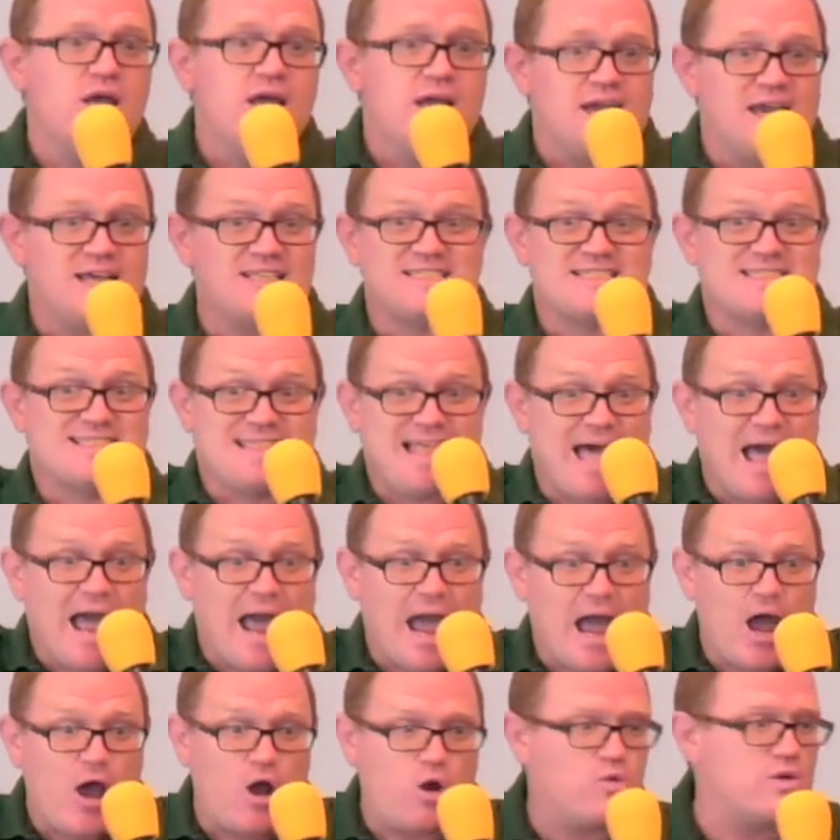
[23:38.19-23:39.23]
It's
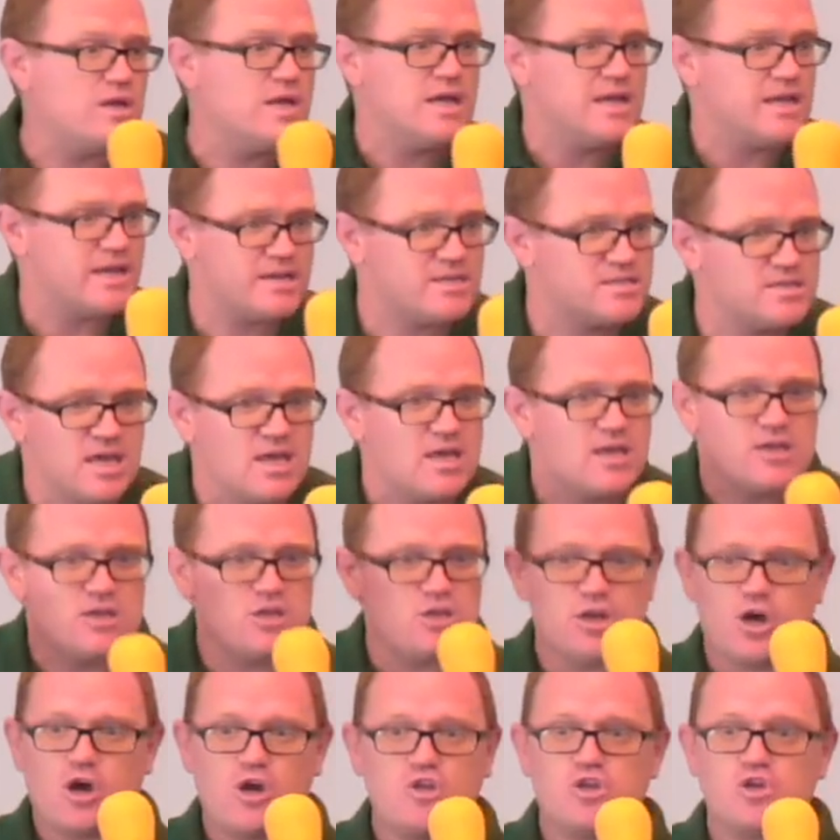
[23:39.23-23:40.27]
loud. It's,
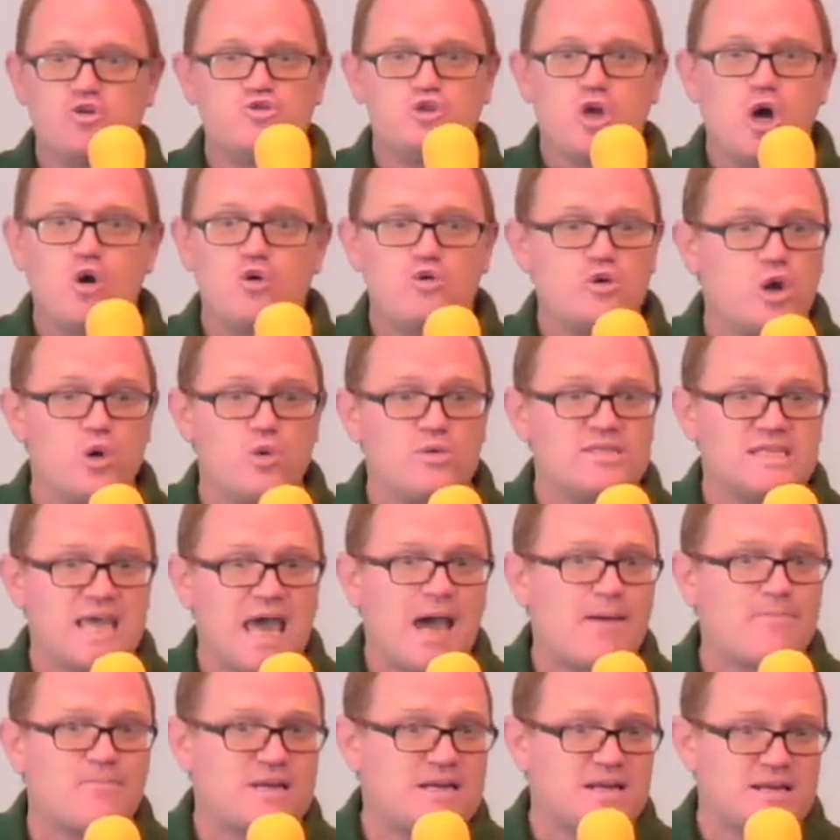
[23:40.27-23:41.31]
and you don't know what's
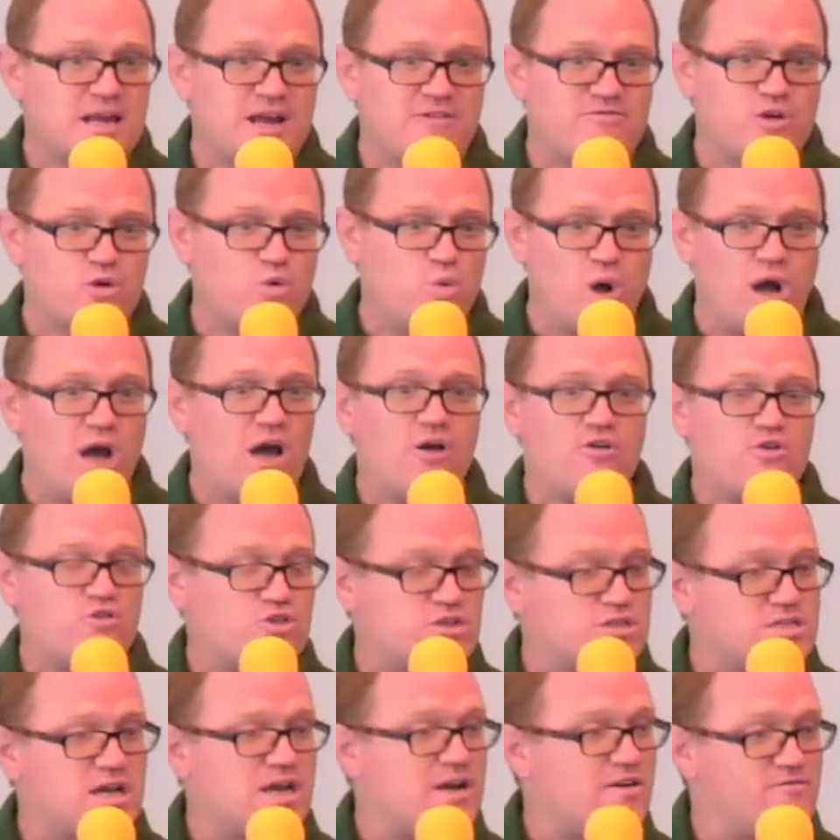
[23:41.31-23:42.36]
happening. After a while, you're
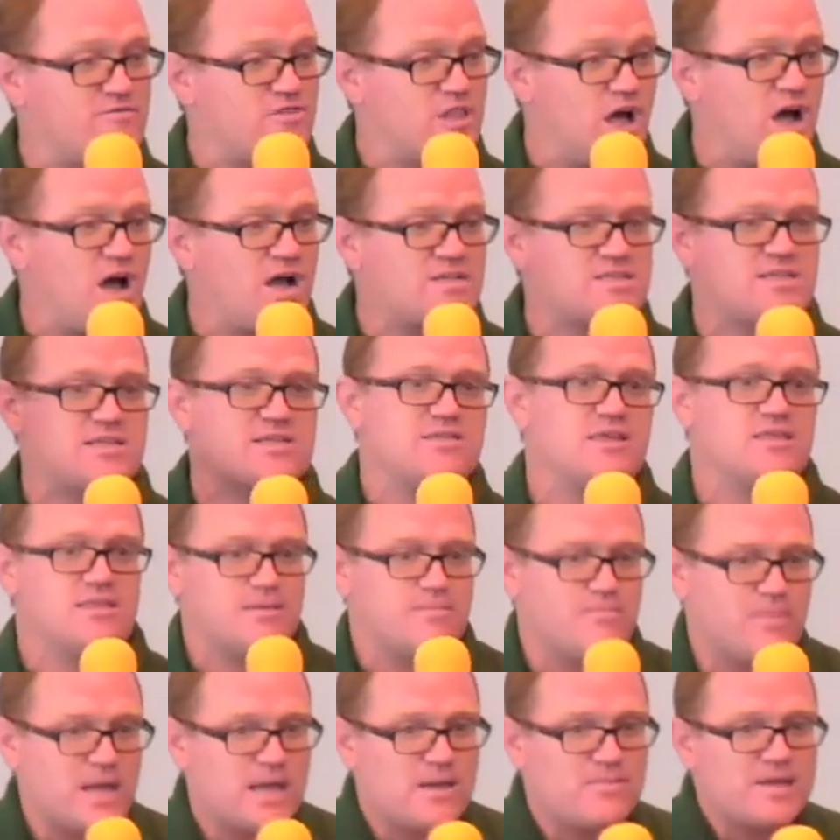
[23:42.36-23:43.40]
just kind of lost. And then the
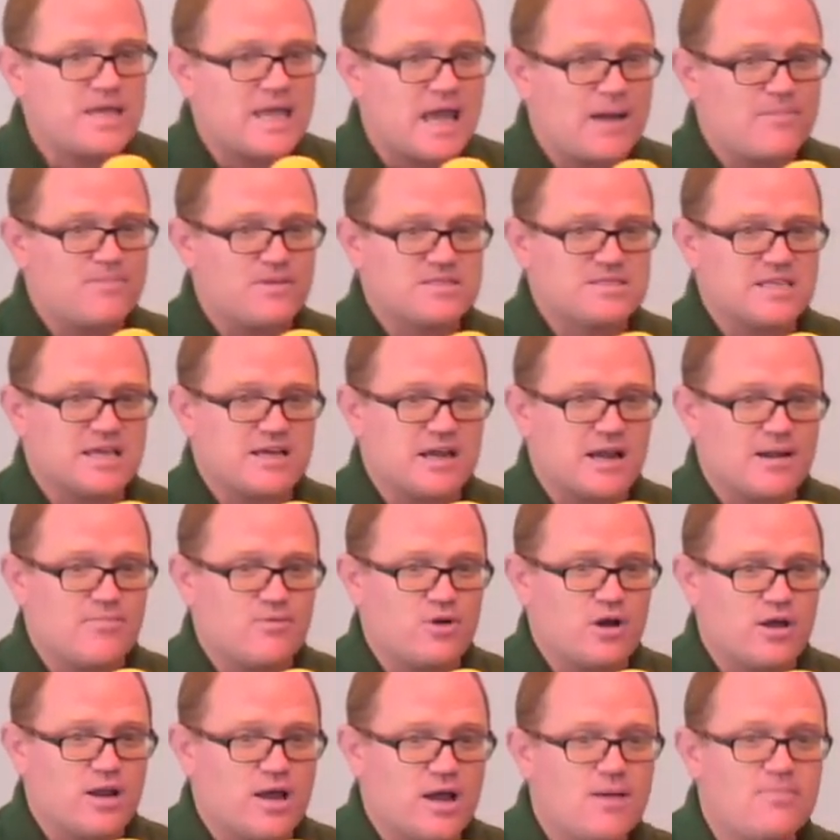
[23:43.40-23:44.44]
baby happens, like I
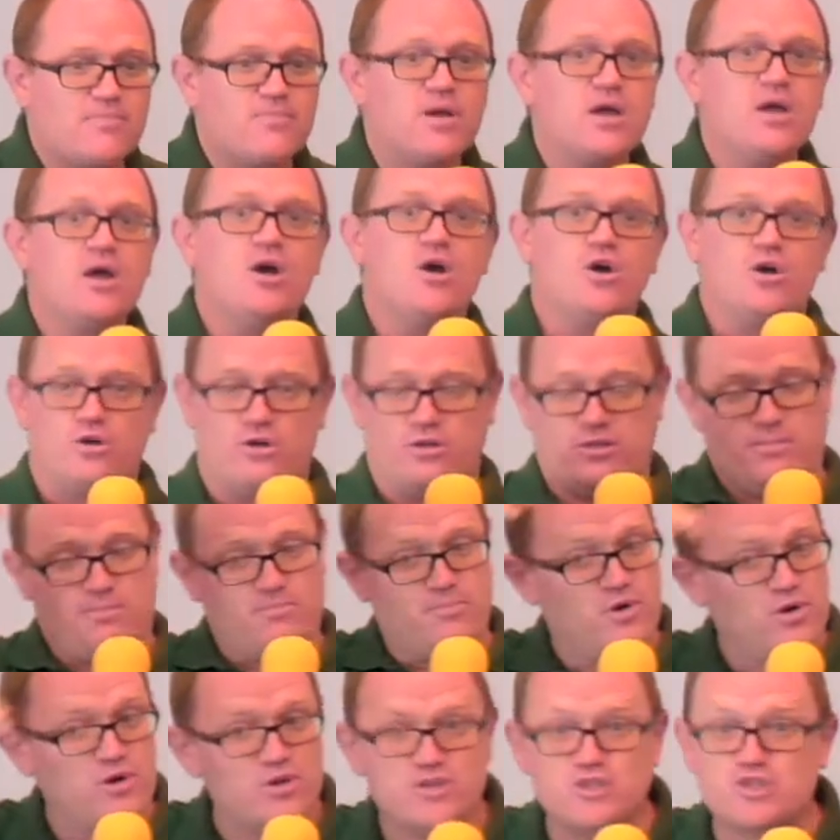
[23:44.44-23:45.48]
brought up, and the
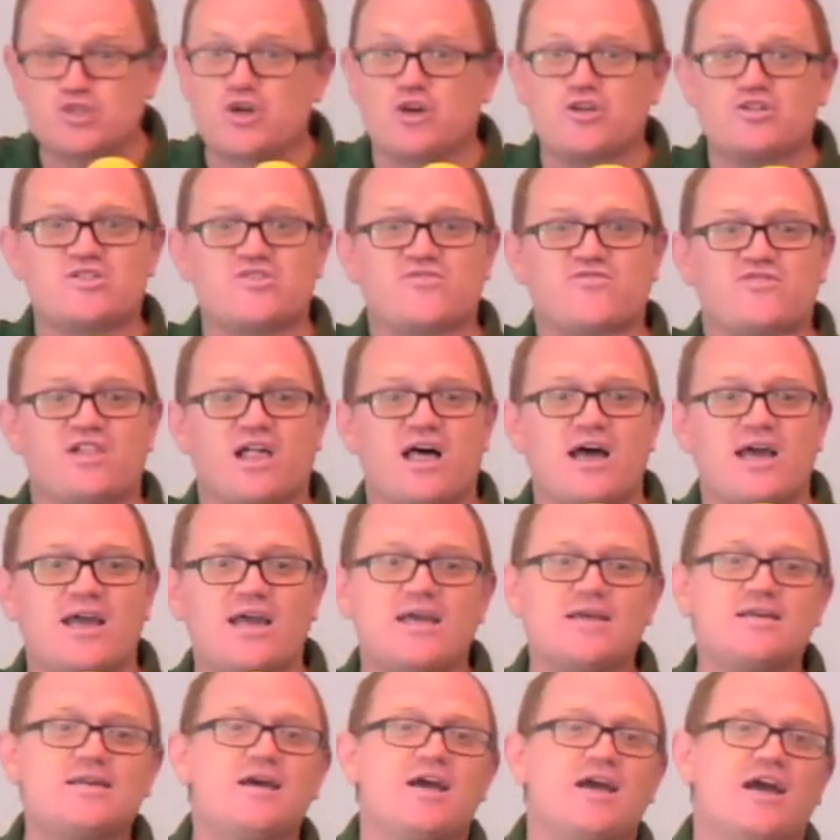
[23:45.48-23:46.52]
bird starts
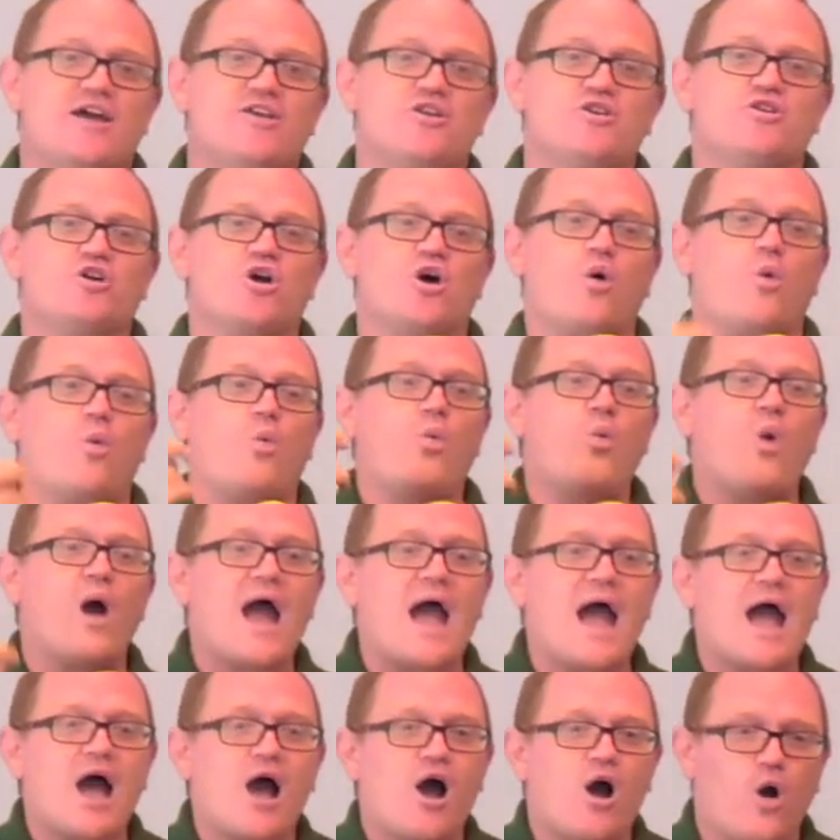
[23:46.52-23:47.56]
flying, and you go,
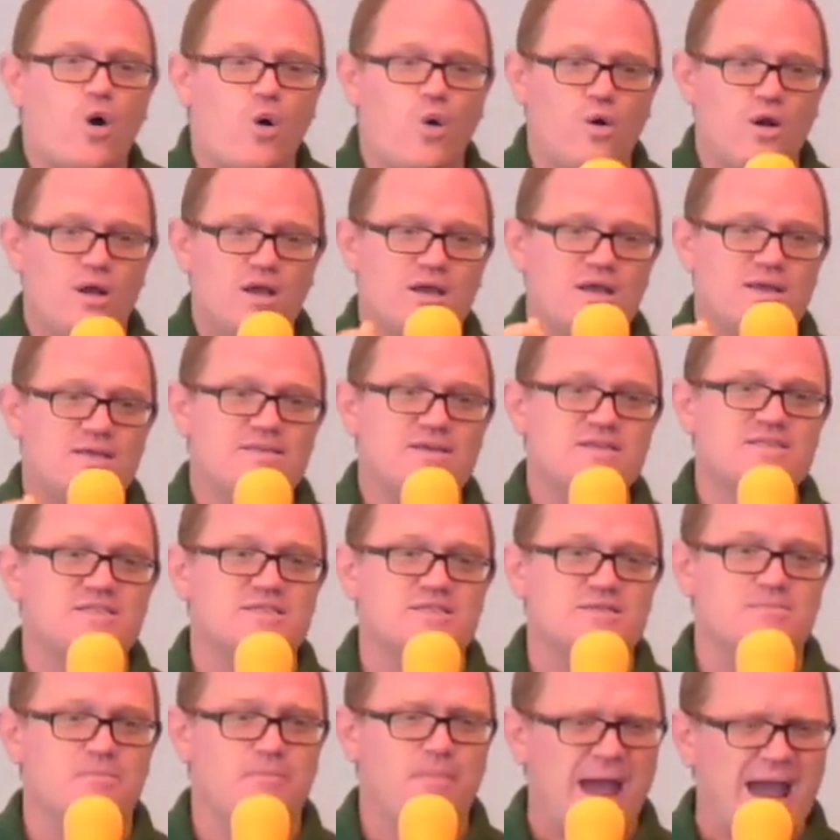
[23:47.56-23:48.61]
wow, this
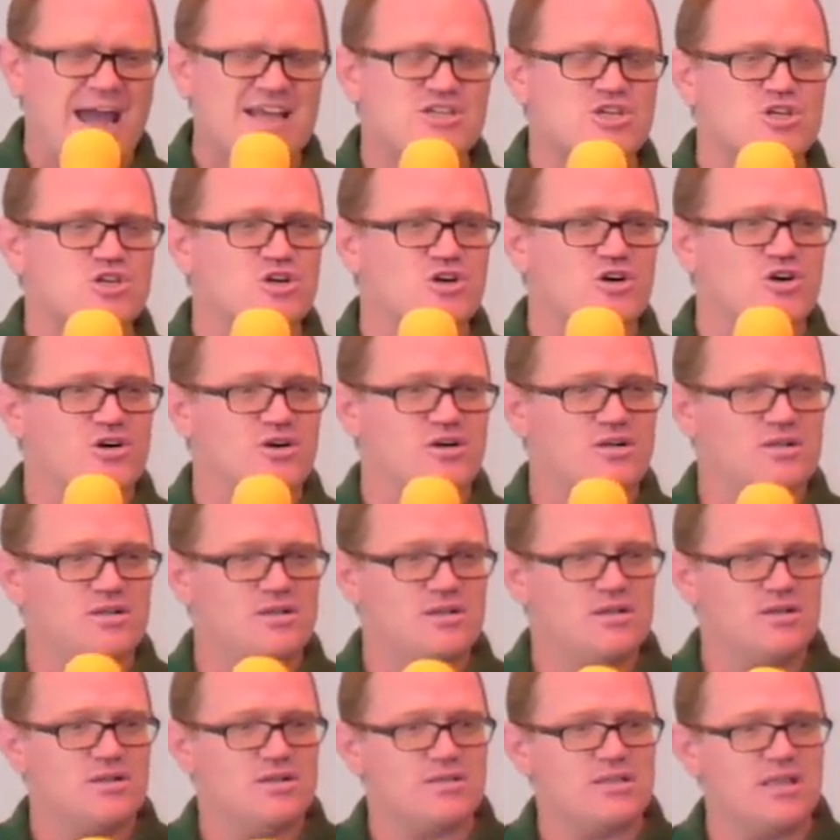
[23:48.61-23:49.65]
is magical.
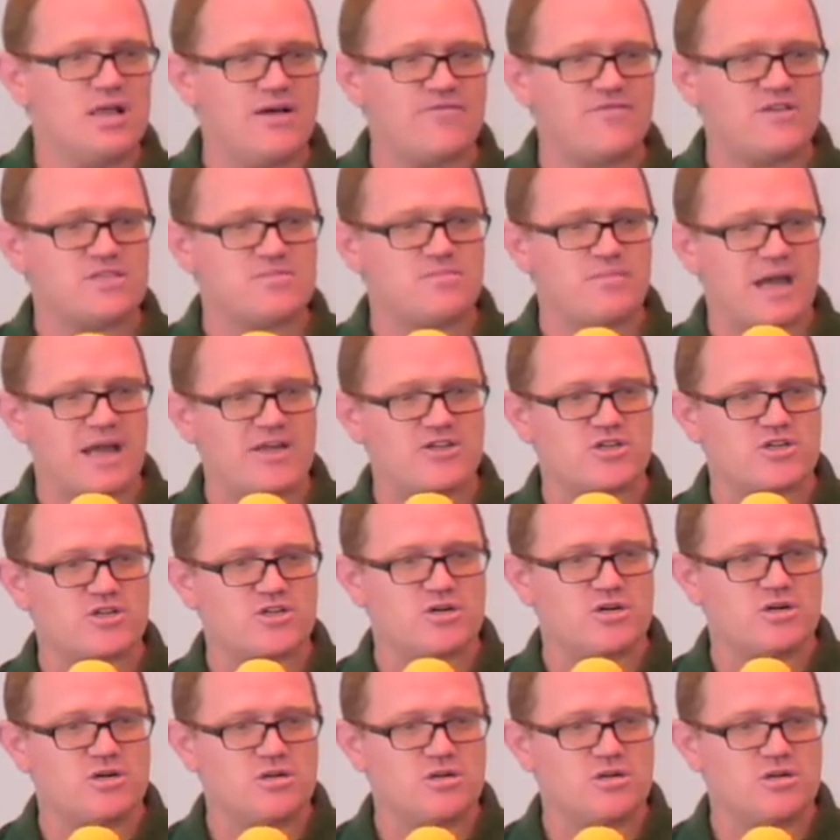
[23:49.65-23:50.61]
Love is magical.